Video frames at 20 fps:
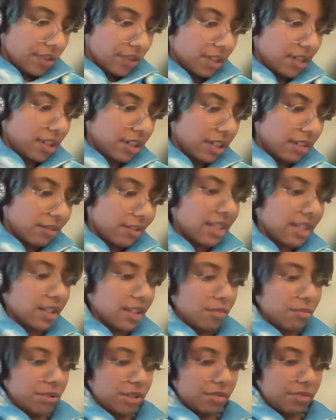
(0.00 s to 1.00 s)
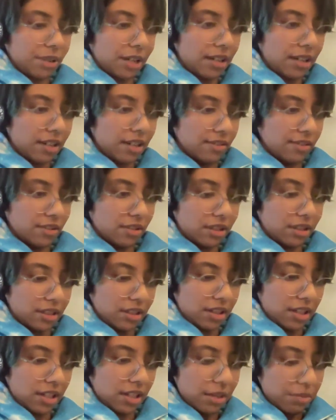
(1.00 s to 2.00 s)
Advaita perspectives on
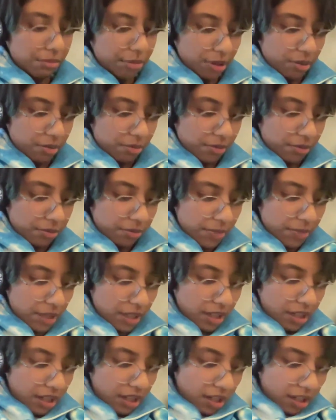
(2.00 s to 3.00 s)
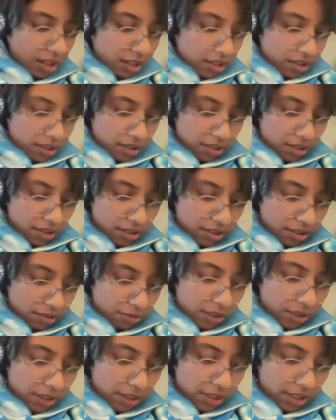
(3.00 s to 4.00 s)
the heart problem,
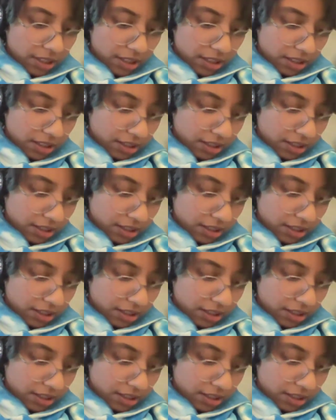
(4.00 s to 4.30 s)
where